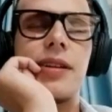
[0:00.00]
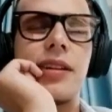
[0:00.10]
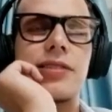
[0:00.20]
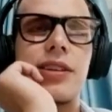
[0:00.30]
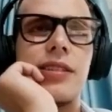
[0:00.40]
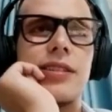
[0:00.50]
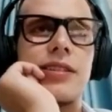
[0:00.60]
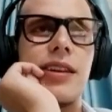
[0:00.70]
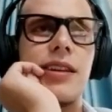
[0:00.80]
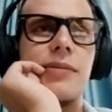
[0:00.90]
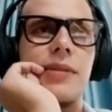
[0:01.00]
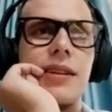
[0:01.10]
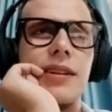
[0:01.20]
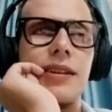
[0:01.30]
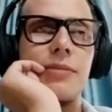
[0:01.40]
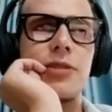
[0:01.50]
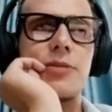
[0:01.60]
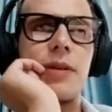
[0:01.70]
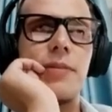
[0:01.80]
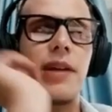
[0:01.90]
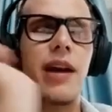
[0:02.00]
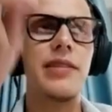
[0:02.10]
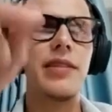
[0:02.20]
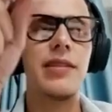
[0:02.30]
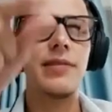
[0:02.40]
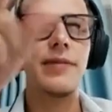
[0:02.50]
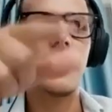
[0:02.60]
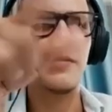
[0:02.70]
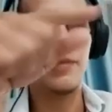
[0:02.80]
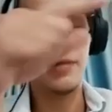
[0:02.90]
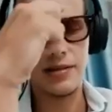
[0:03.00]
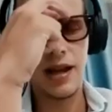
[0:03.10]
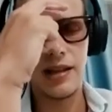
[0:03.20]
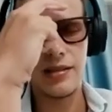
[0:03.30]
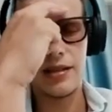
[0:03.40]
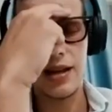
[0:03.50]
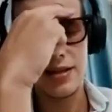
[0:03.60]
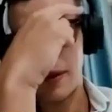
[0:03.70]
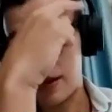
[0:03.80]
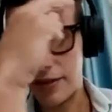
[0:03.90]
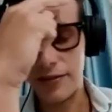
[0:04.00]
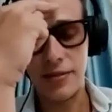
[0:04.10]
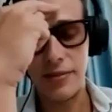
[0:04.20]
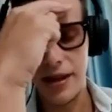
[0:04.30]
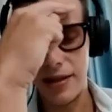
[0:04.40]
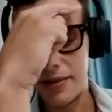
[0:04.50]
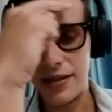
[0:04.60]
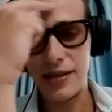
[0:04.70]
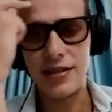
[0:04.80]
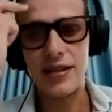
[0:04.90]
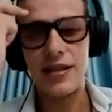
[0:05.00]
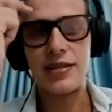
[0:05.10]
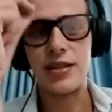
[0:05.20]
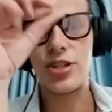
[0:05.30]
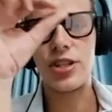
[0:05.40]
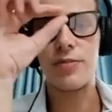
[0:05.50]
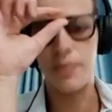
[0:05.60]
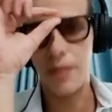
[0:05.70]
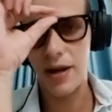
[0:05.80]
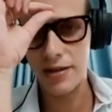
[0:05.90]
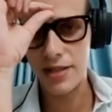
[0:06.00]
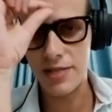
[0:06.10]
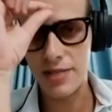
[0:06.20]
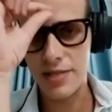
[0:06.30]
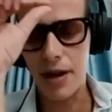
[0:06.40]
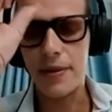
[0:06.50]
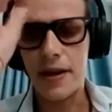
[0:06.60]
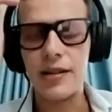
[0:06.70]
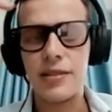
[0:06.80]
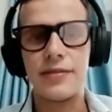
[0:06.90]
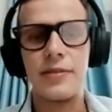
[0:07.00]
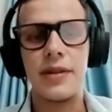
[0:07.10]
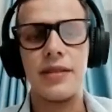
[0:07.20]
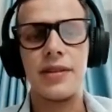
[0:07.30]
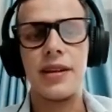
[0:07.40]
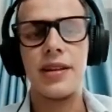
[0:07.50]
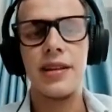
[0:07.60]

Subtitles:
I could tell you the same. Most people identify with that as part of their mind, but it's just one small part of the mind, right?